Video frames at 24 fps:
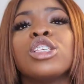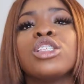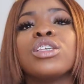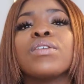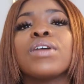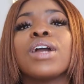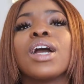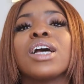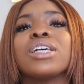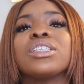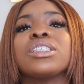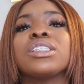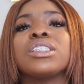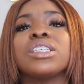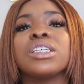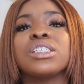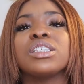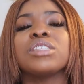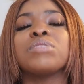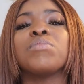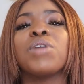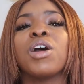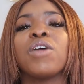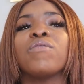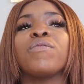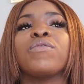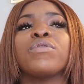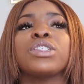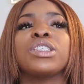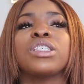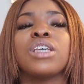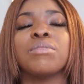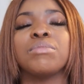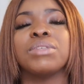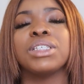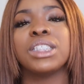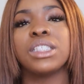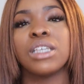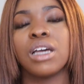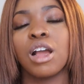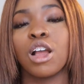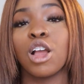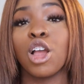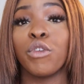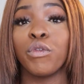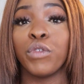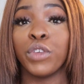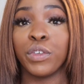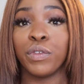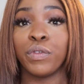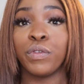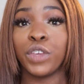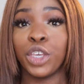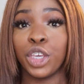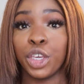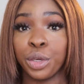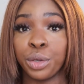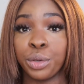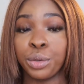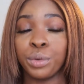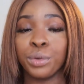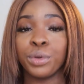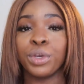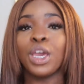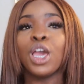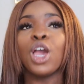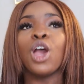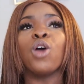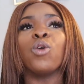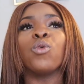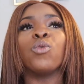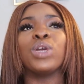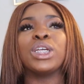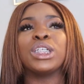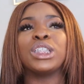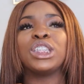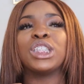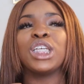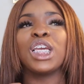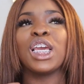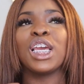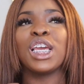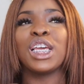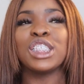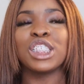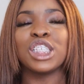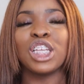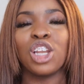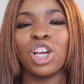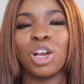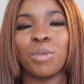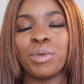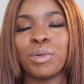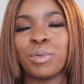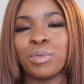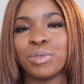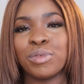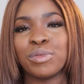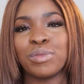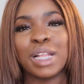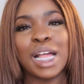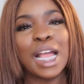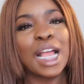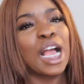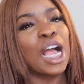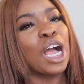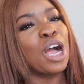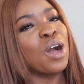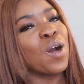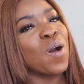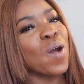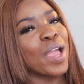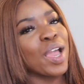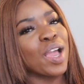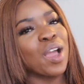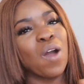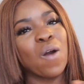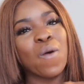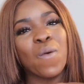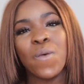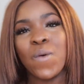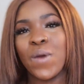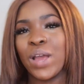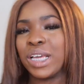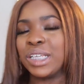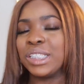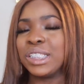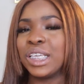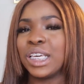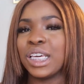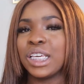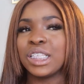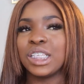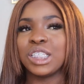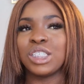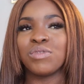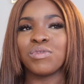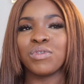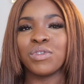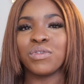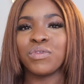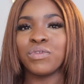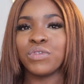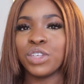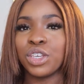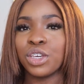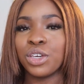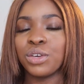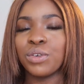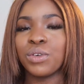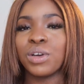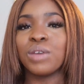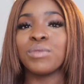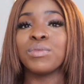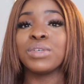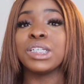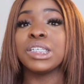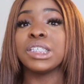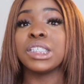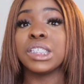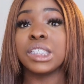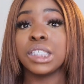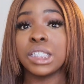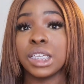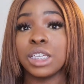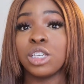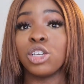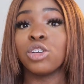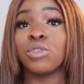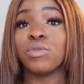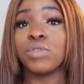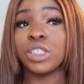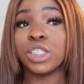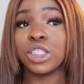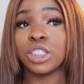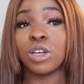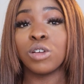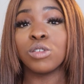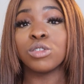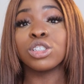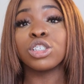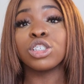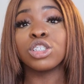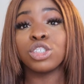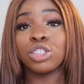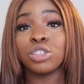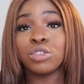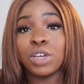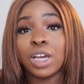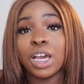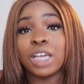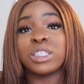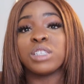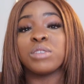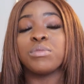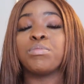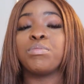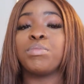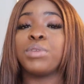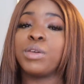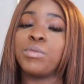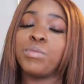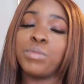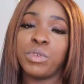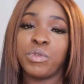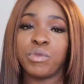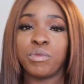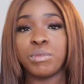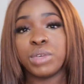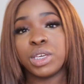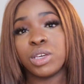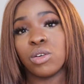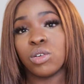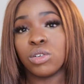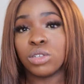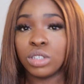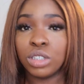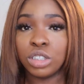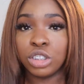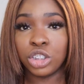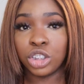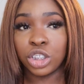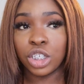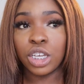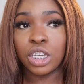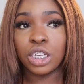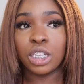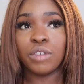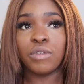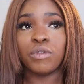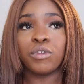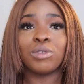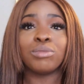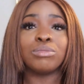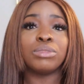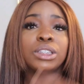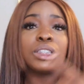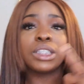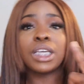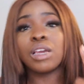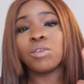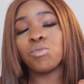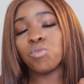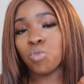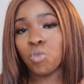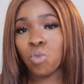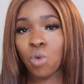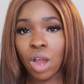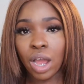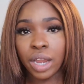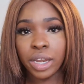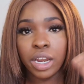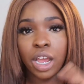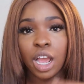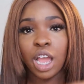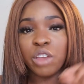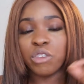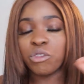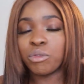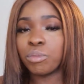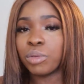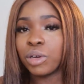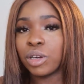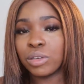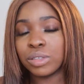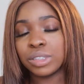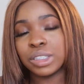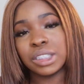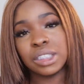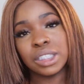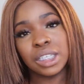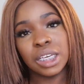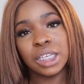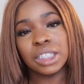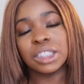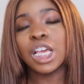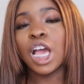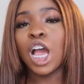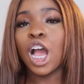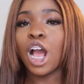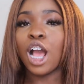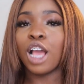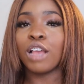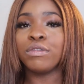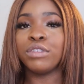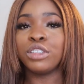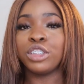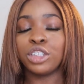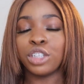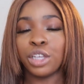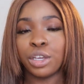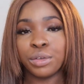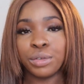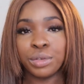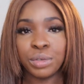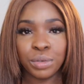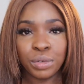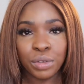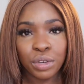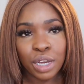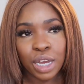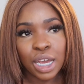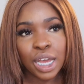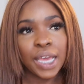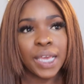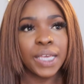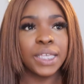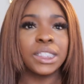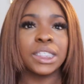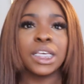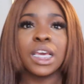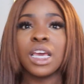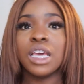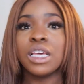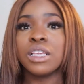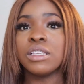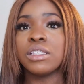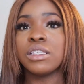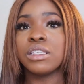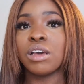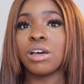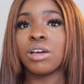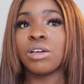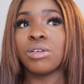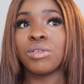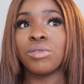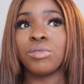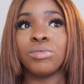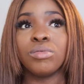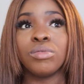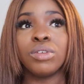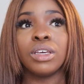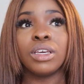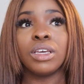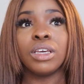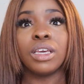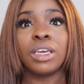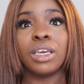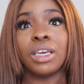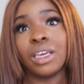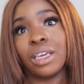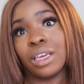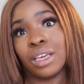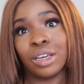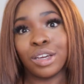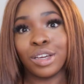So guys, 6 month tummy tuck review, which is a lot of people like, oh, I can't wait to hear this review. I want to see your results, because you guys have been with me on the journey from day one. I've posted, I've shown you guys. So here